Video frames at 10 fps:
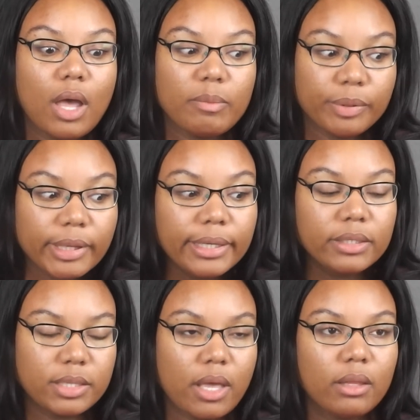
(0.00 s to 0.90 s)
I
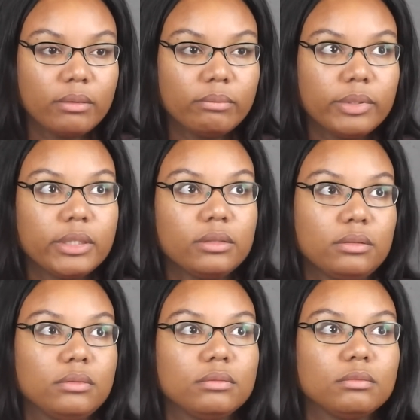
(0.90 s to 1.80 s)
planned to tell him, but
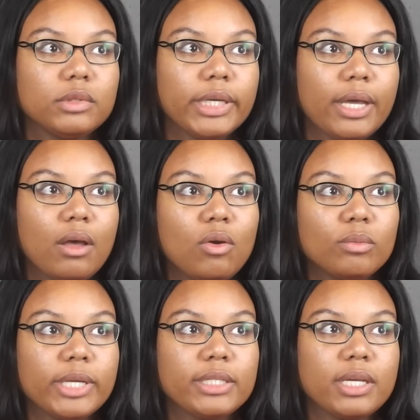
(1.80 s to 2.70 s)
when I got
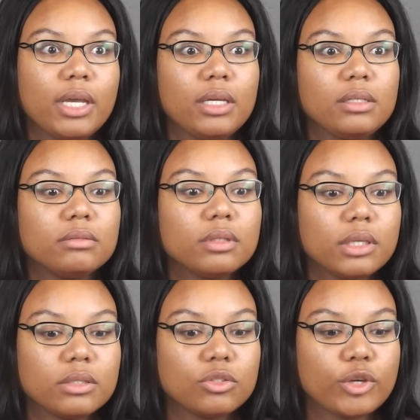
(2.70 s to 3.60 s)
home that day, he,
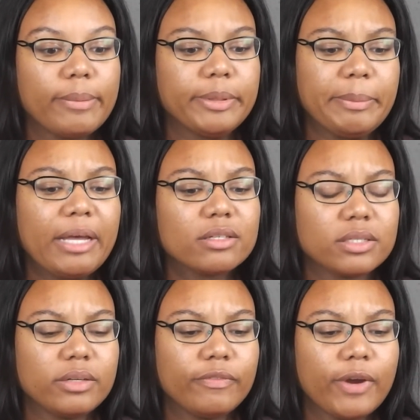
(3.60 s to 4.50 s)
he trapped a
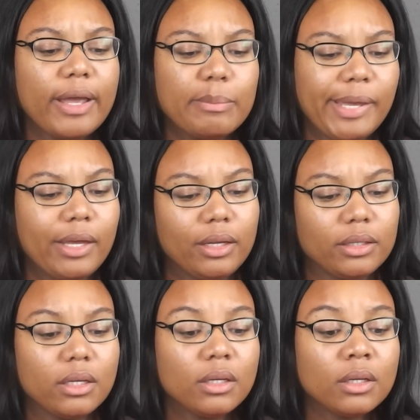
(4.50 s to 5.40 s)
mouse in a frying pan
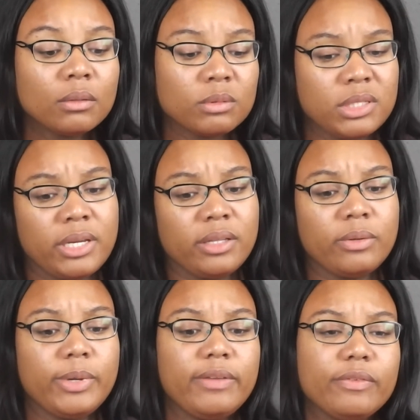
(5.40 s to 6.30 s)
and was standing
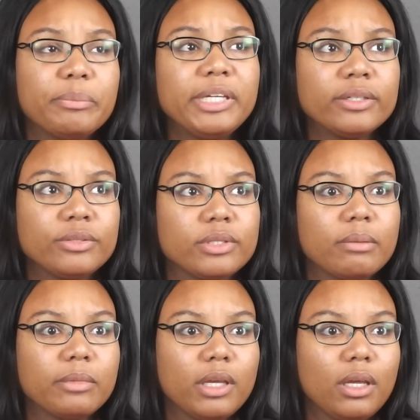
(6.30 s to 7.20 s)
there waiting for me to do
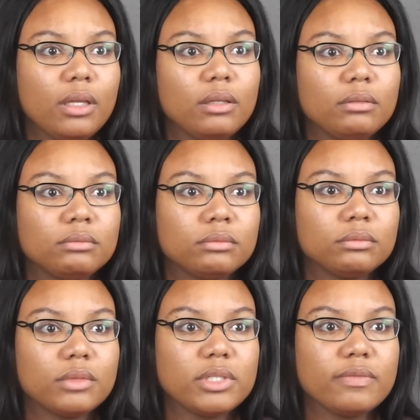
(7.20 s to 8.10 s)
something. And
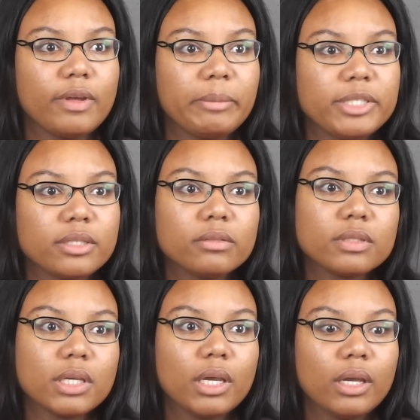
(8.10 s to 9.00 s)
I just found myself
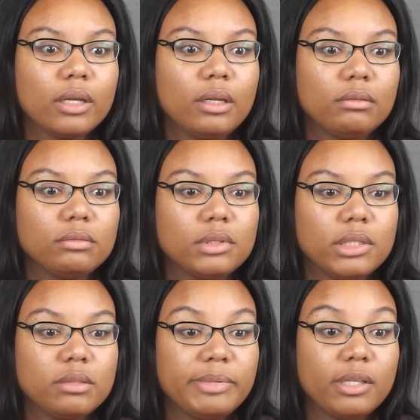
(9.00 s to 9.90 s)
saying I
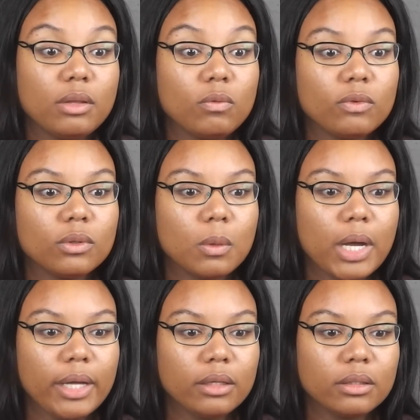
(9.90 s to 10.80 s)
need to be alone for a
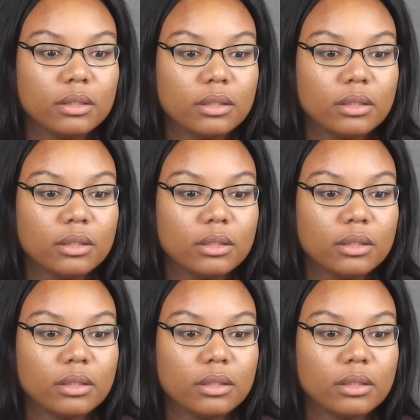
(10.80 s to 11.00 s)
while.